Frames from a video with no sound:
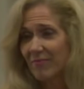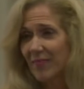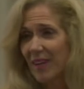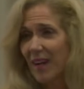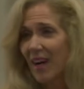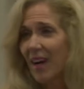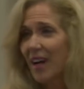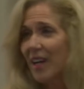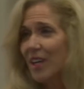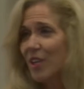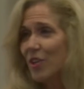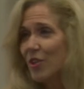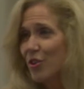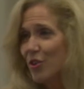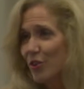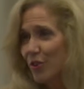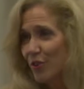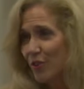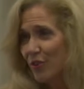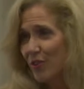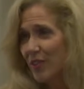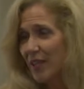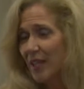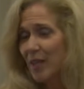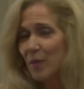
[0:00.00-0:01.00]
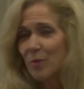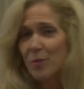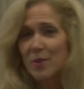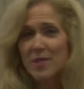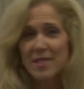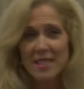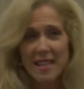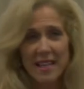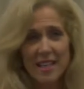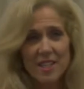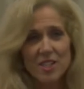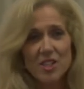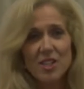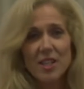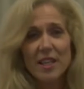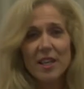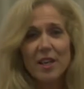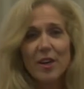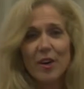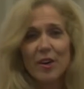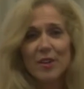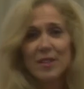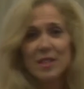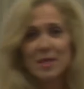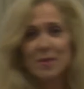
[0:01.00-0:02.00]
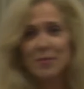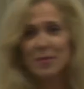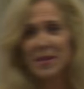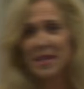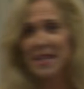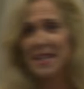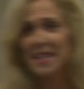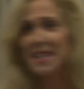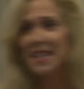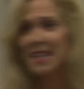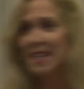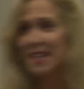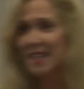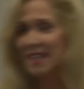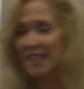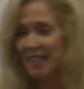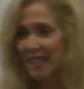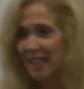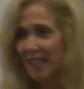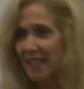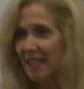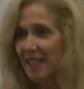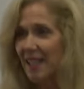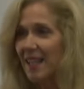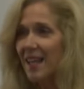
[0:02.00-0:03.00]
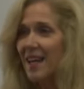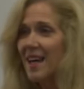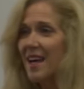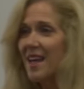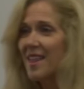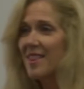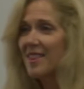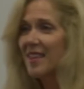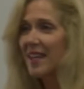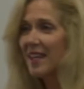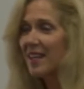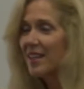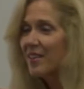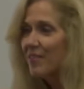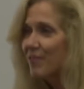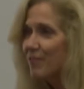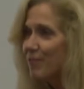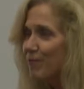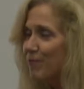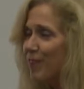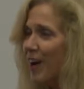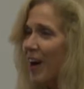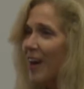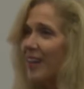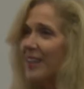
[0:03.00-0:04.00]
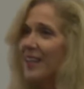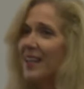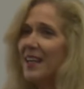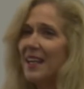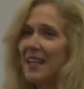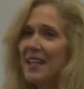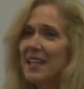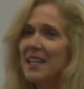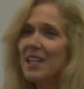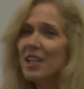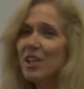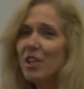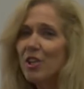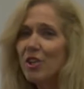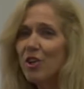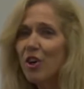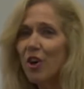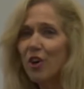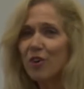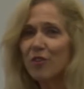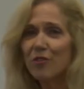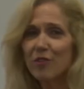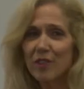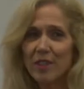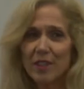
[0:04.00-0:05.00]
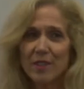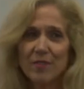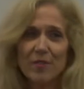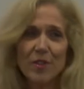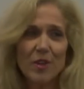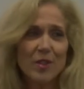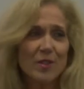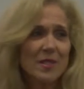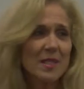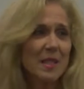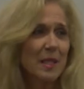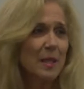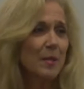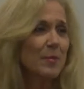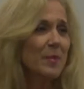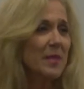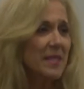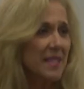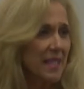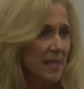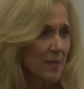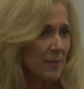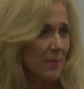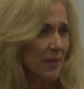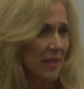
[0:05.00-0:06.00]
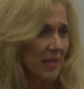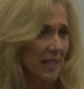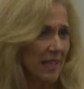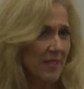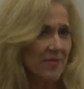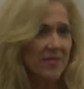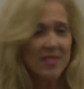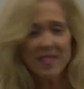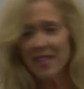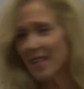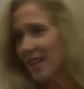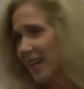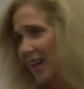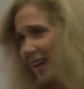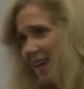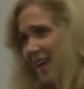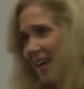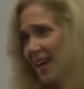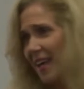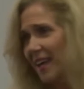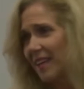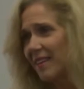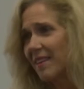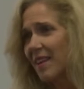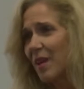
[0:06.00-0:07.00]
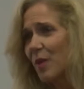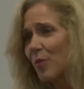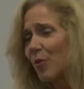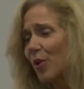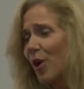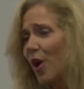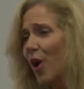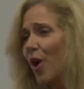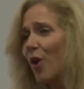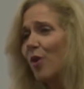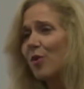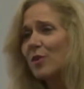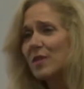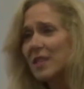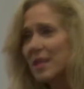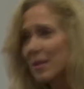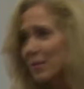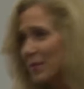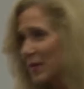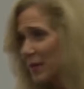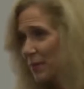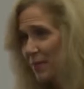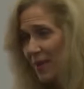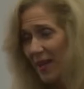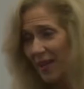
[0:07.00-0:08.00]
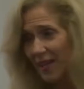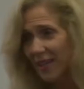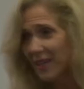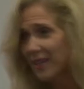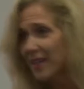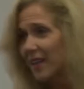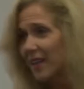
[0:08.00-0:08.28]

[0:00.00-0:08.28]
I knew that it was actually going to be the thing that finally got rid of those limiting beliefs that I had that were holding me back in